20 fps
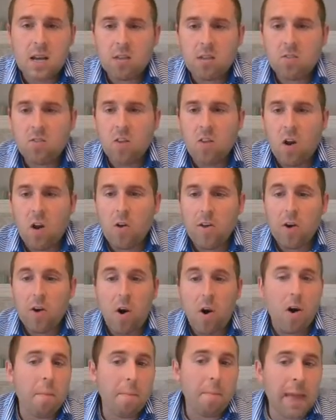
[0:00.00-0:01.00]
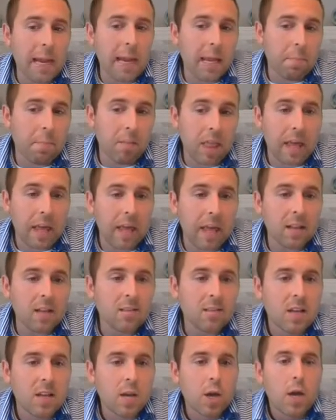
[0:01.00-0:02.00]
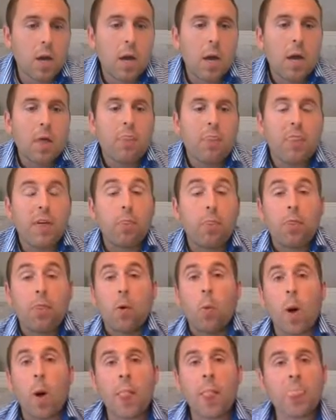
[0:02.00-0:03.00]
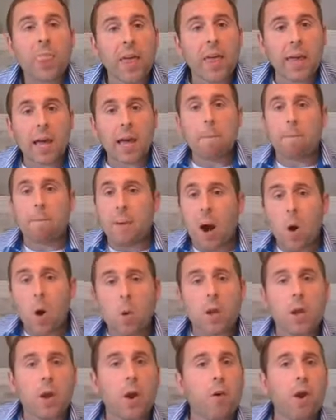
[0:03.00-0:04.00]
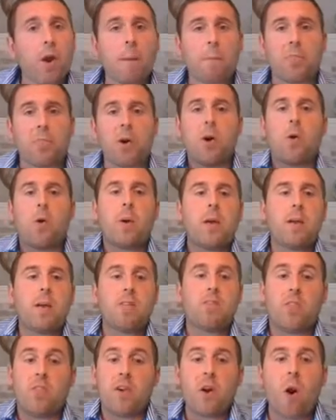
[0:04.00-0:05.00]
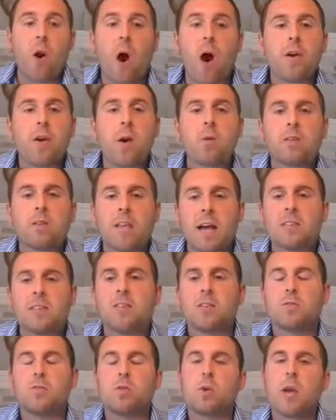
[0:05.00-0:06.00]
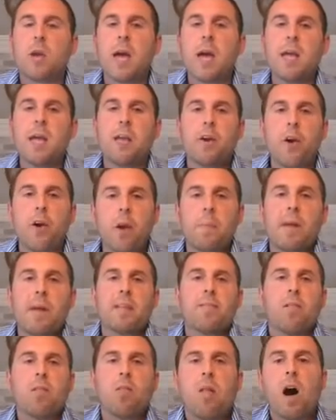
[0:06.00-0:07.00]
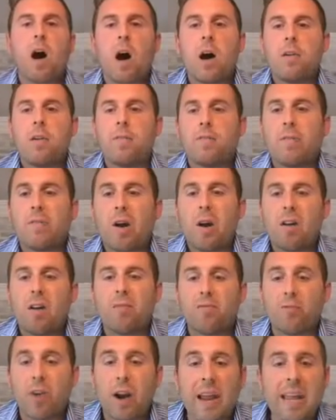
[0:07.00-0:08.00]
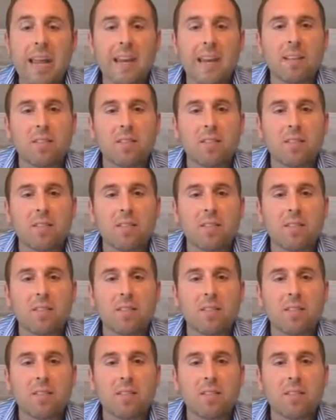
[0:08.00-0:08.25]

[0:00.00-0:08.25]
So there are many plains. The one thing about Europe though is there are no deserts, okay? Europe gets a lot of rain.